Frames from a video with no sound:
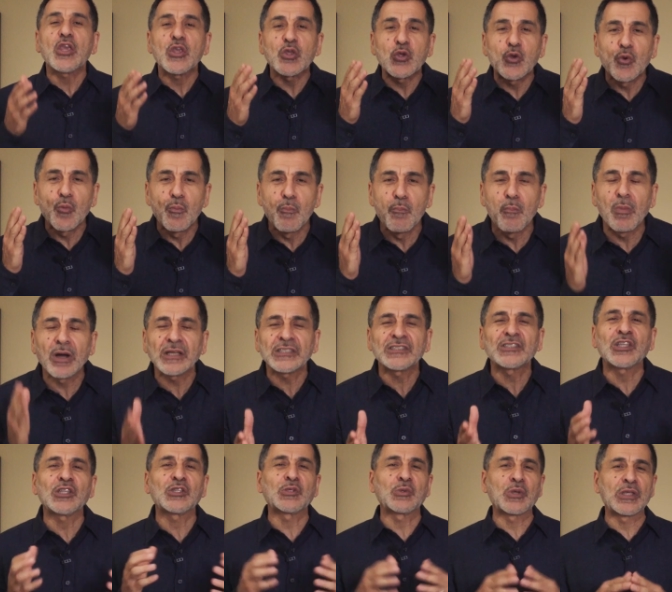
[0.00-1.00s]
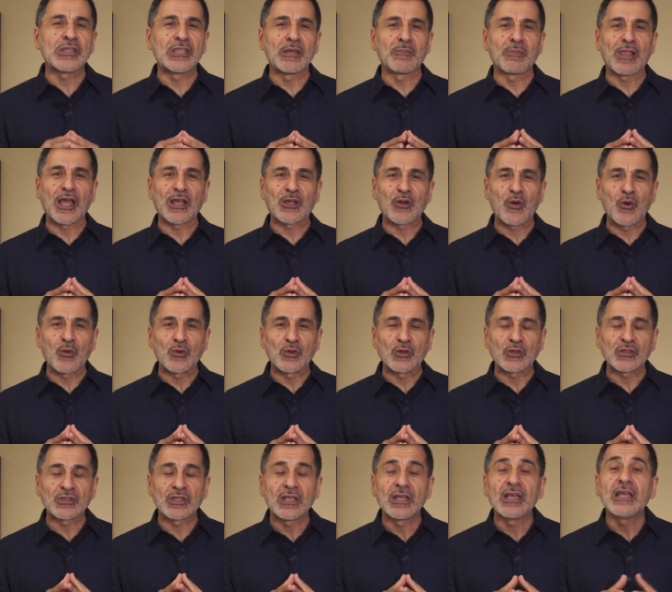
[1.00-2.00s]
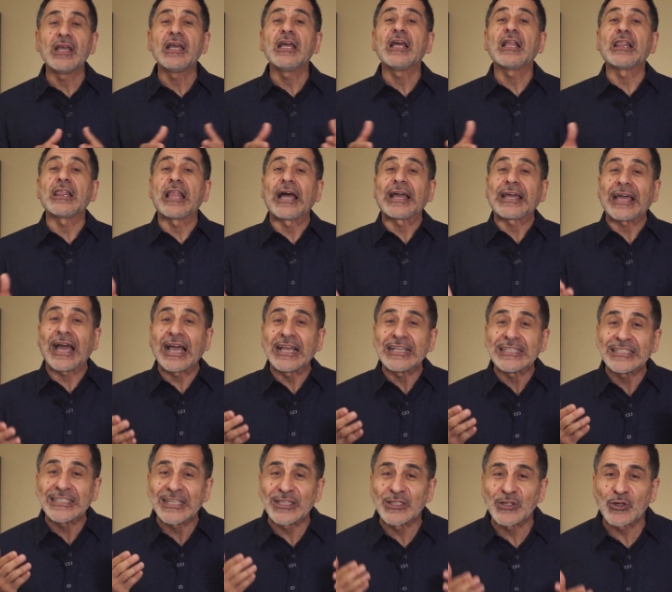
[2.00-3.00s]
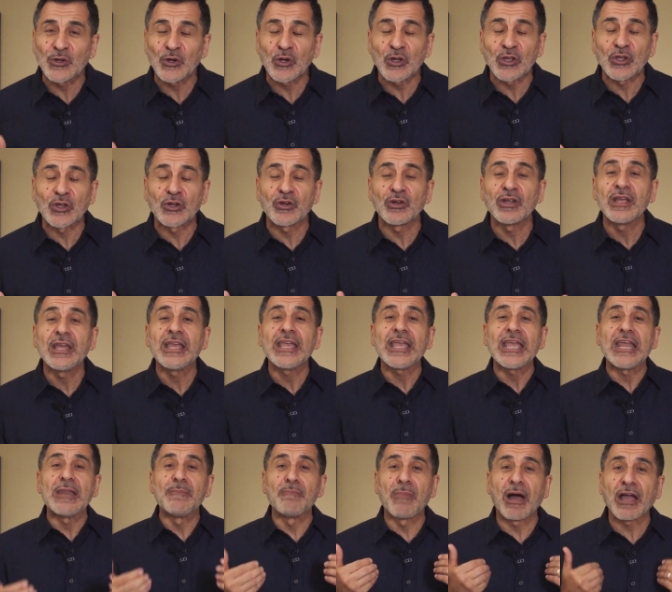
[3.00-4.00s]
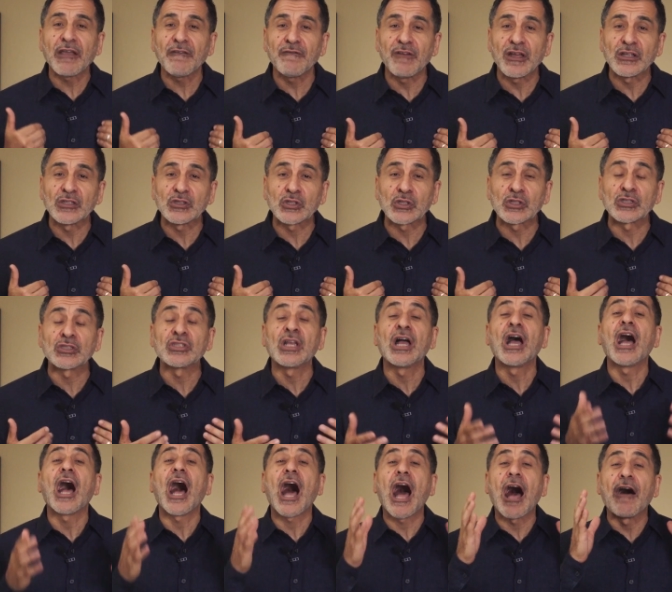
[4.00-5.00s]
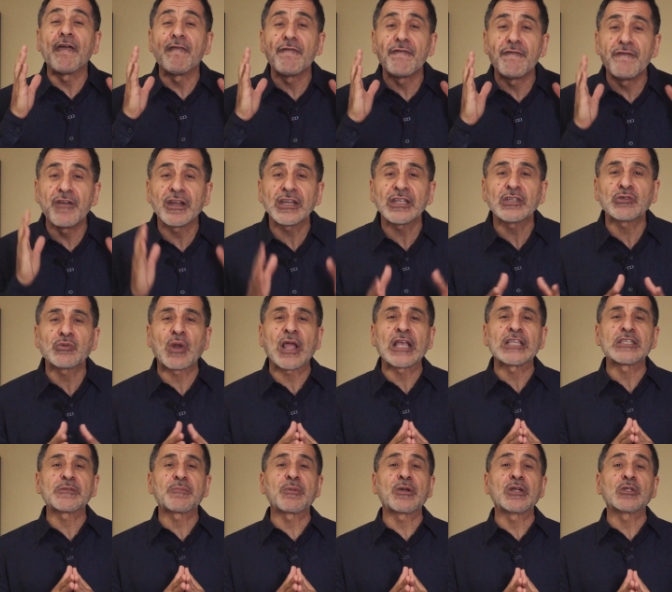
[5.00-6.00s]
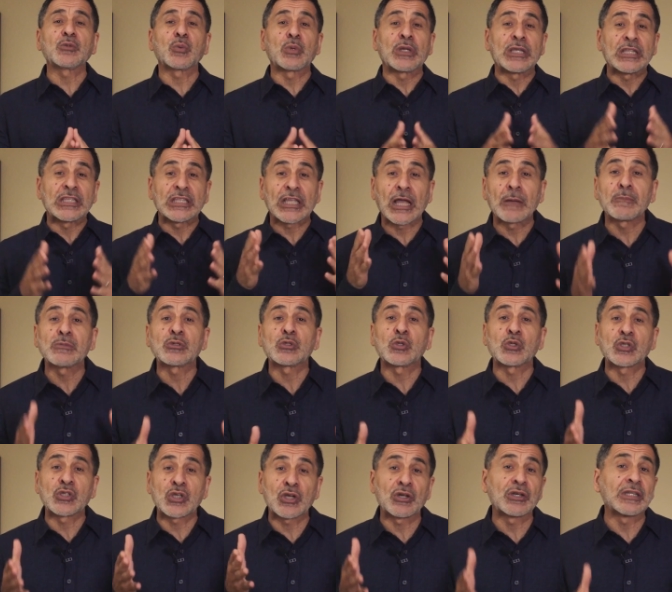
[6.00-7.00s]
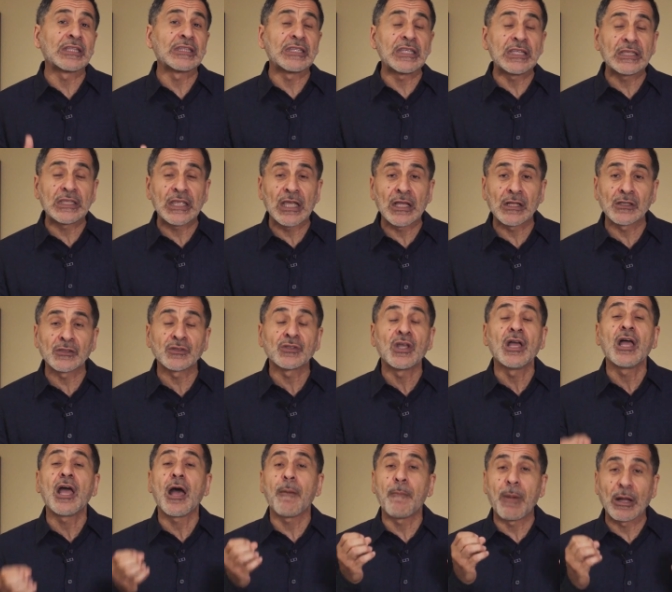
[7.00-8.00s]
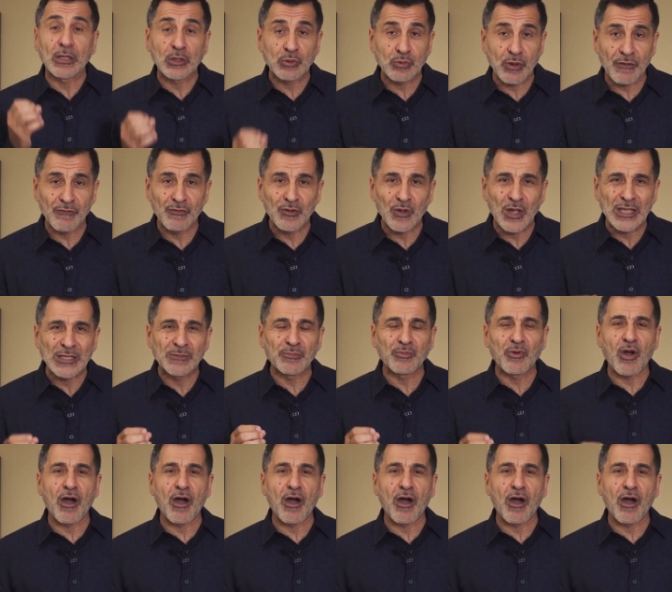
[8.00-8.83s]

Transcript: you must treat them like owners. Like I said earlier, in my ventures, I'm very transparent when it comes to sharing details about revenue and